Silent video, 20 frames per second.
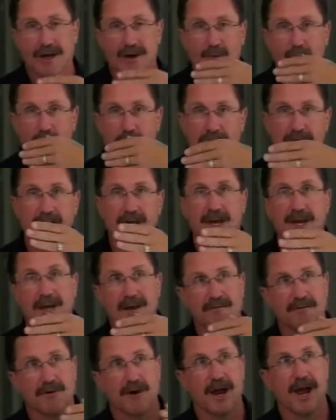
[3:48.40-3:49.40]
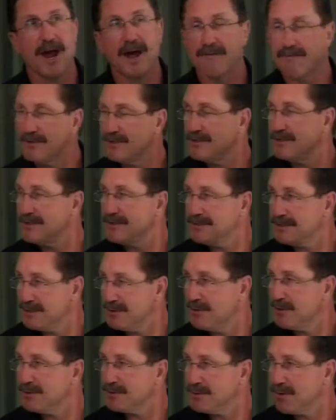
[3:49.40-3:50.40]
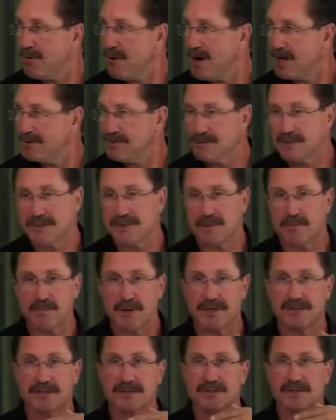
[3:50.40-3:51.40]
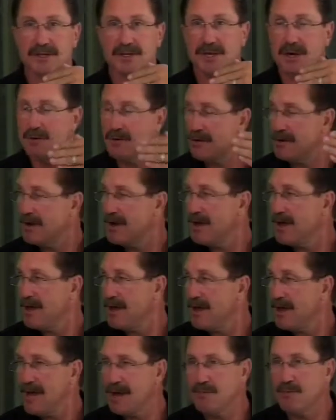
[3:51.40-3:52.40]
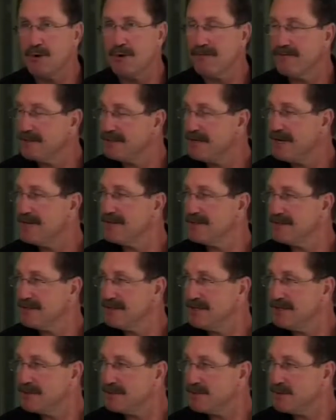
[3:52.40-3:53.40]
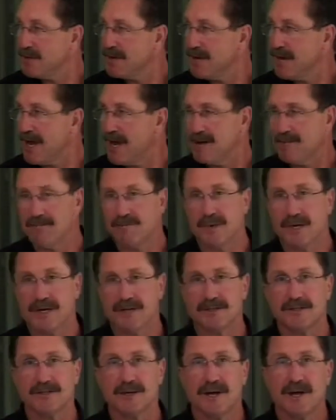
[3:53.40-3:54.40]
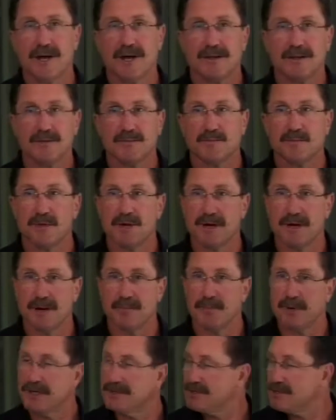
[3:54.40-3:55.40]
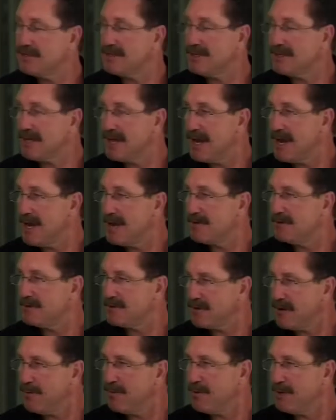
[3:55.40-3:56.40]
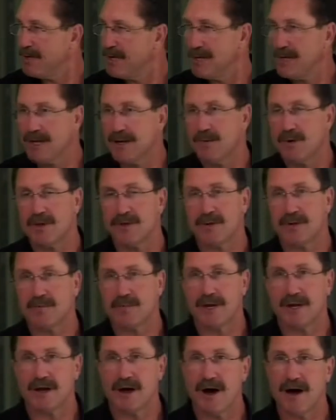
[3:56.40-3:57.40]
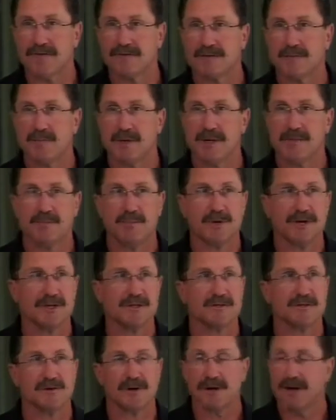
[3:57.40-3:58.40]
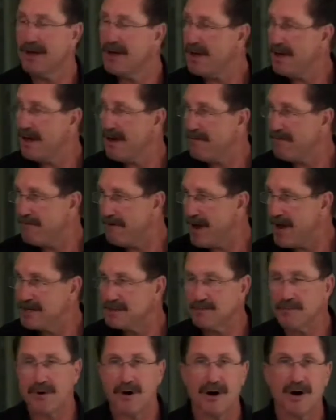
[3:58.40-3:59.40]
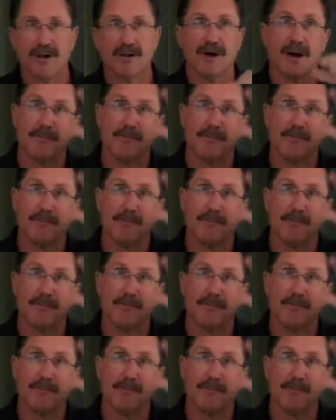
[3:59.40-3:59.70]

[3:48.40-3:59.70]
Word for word: what they hit for averages in those quadrants, the pitches that they were had more of a tendency to swing at and miss, the pitches that they had trouble hitting, whether it be an off speed pitch or a, a, fastball, up,